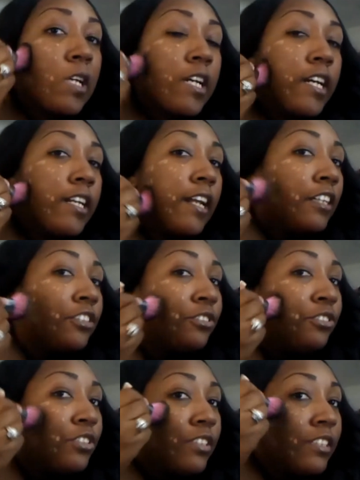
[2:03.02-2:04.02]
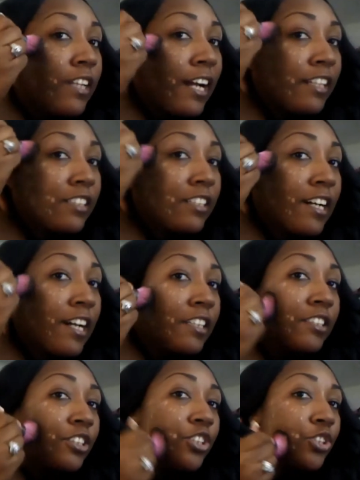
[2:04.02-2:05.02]
And I usually like to
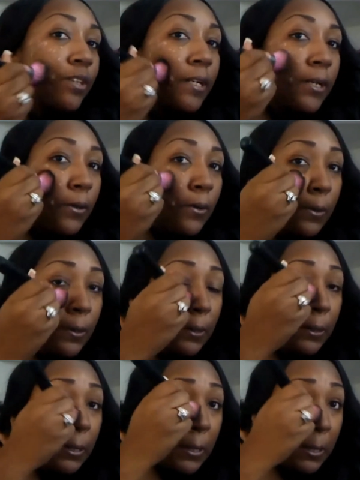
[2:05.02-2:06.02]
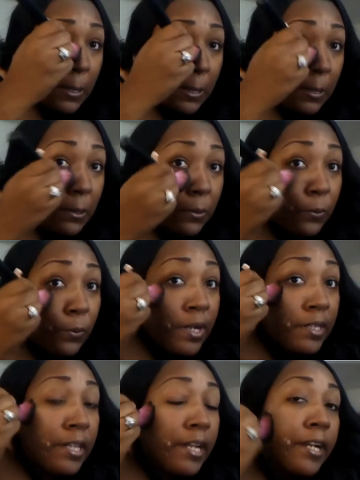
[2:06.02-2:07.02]
concentrate on
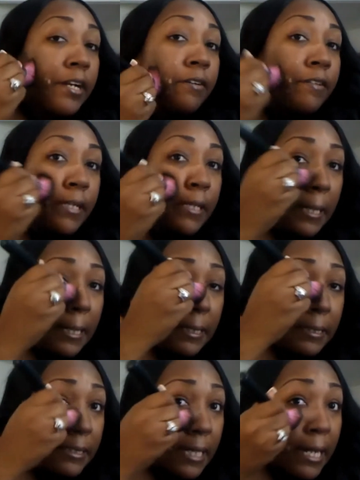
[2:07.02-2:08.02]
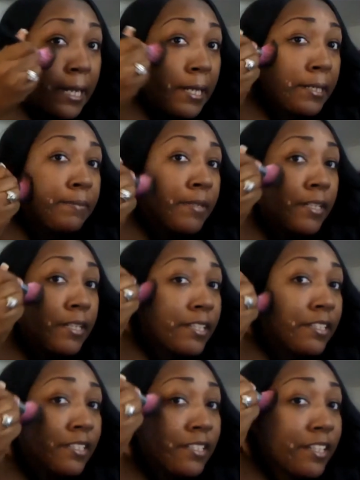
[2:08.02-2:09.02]
one area at a time
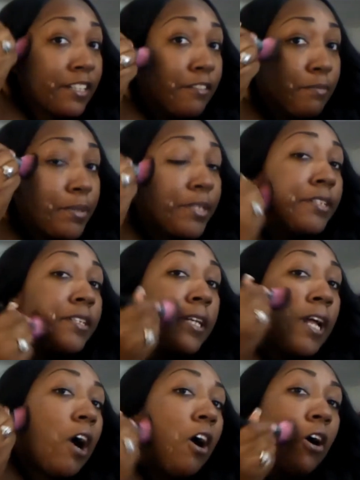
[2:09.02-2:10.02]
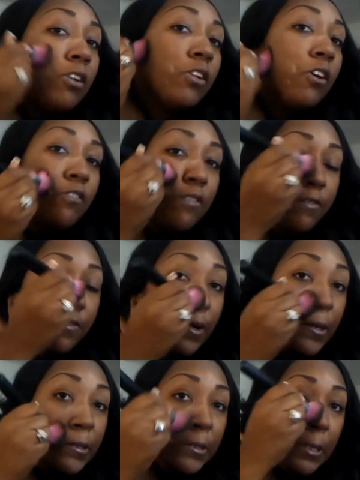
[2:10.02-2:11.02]
instead of putting it all over
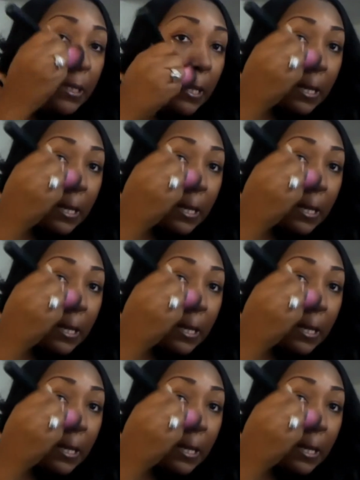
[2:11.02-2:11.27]
first.